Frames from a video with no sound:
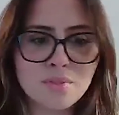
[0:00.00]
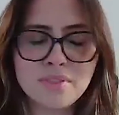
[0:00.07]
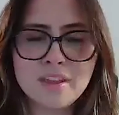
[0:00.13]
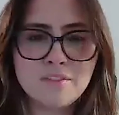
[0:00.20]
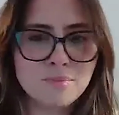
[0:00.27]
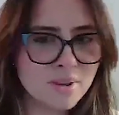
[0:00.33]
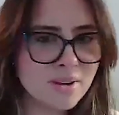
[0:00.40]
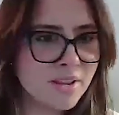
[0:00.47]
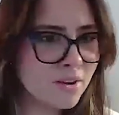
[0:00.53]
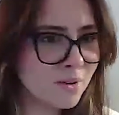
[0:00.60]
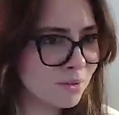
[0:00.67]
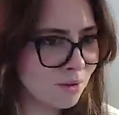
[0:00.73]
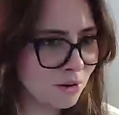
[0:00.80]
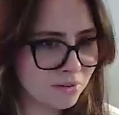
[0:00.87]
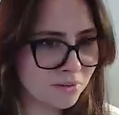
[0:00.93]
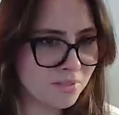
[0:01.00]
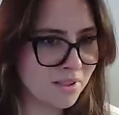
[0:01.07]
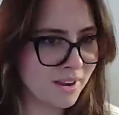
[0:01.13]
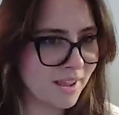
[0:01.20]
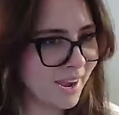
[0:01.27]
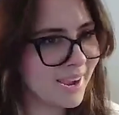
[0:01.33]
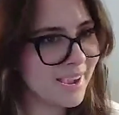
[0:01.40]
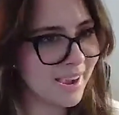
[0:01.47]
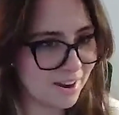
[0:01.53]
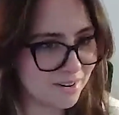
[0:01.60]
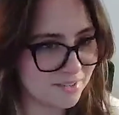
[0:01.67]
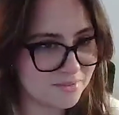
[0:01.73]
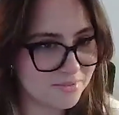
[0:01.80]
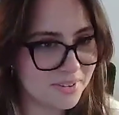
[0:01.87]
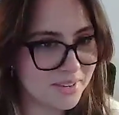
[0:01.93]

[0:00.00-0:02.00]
They've been here longer than I have,